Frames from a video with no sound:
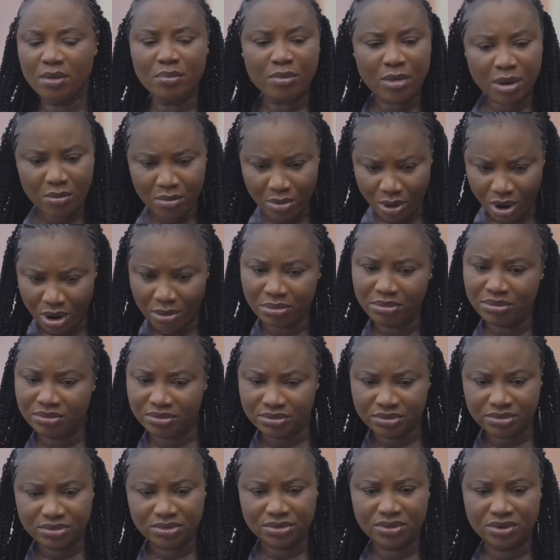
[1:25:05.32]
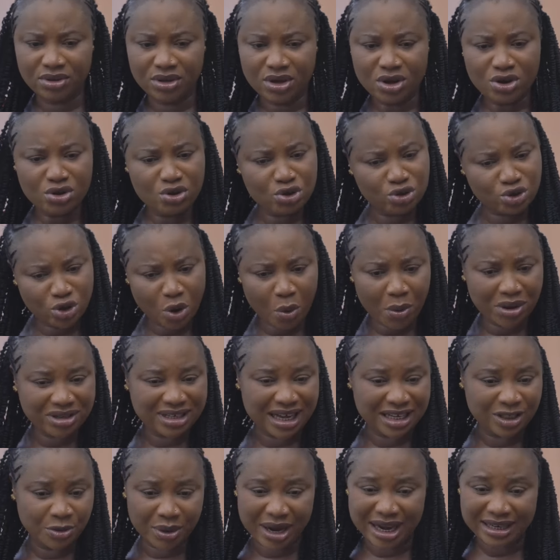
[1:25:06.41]
Mom, you saw what
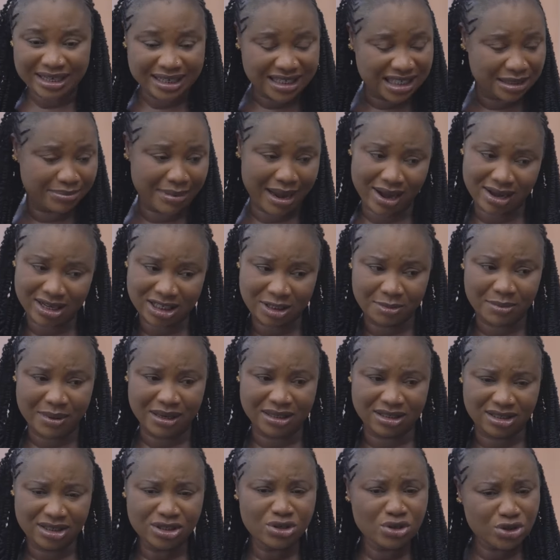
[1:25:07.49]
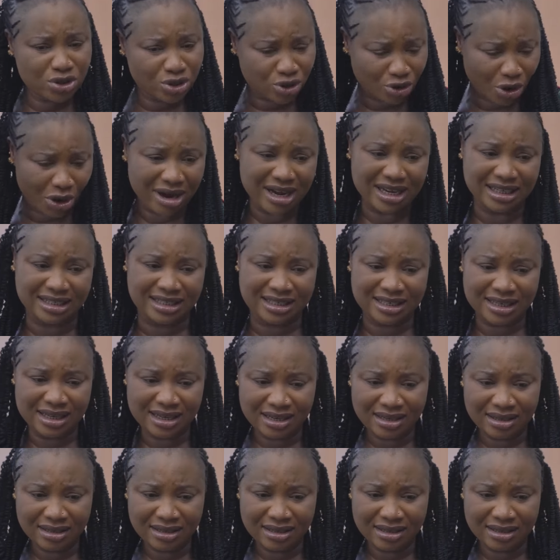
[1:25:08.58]
Azubike did to my husband. You saw it.